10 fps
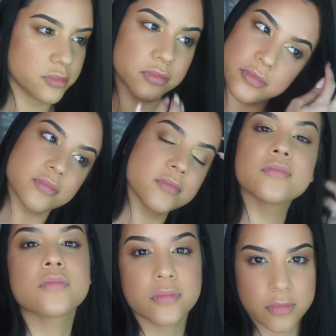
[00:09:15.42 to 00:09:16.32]
if you have
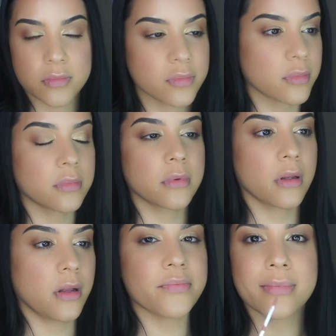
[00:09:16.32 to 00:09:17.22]
acne scars
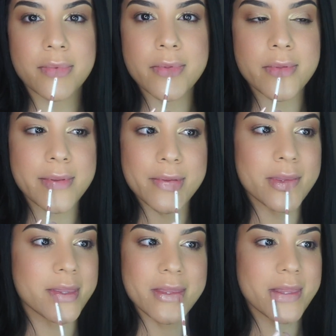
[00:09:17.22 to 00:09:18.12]
or any
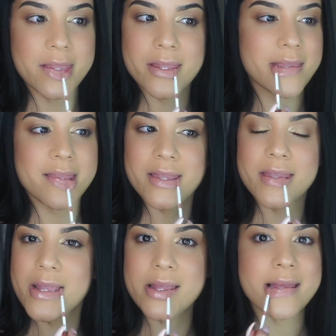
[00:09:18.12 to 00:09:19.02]
textured skin, you shouldn't
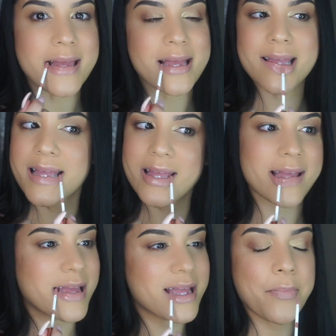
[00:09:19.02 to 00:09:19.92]
apply anything shimmery
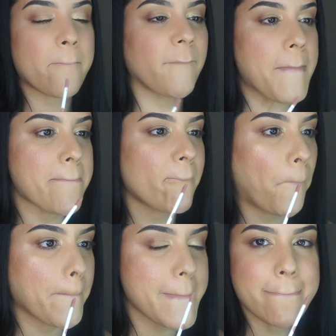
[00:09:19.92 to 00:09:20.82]
because it'll attract light.
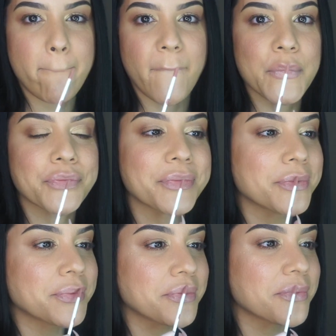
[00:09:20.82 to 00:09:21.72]
Yes, that's true.
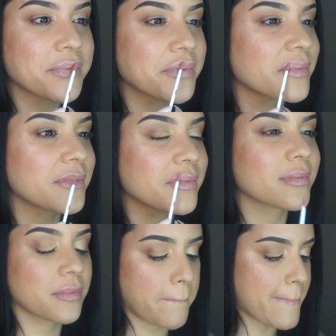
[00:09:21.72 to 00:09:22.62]
But in my case, I
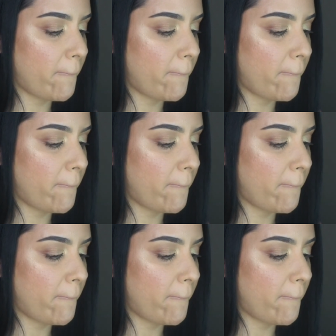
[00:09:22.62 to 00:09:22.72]
don't care.